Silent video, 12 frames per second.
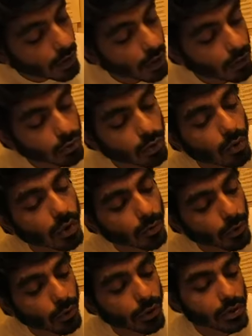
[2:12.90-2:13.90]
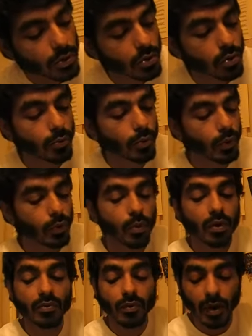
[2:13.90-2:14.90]
down 20 points,
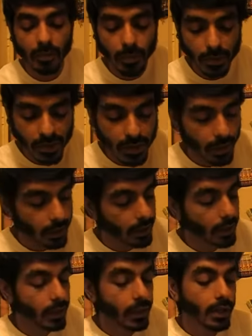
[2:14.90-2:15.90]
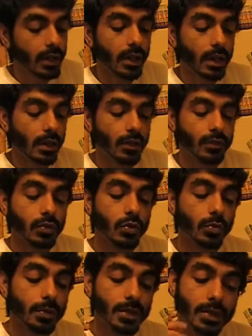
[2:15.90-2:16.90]
2.15%, negative
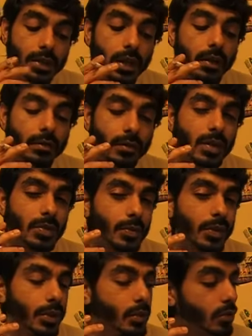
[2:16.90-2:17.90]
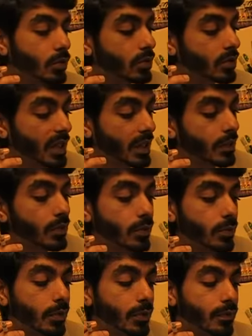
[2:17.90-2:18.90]
2%. That's pretty huge. Negative
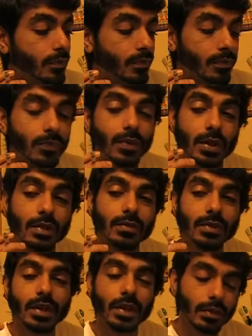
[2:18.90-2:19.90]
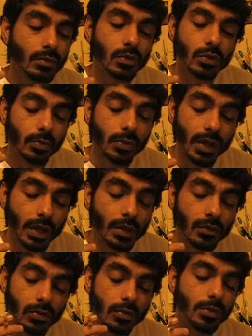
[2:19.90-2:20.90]
2.1, yeah,
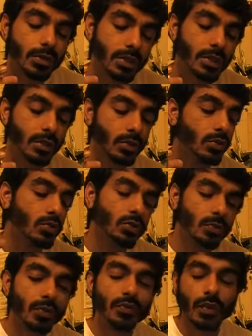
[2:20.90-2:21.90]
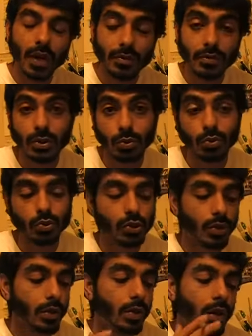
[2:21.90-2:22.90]
negative 2% is huge. 2.5 is
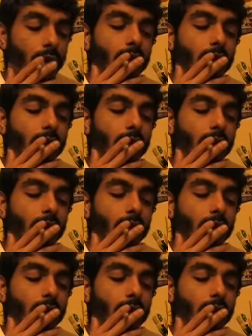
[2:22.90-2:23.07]
huger.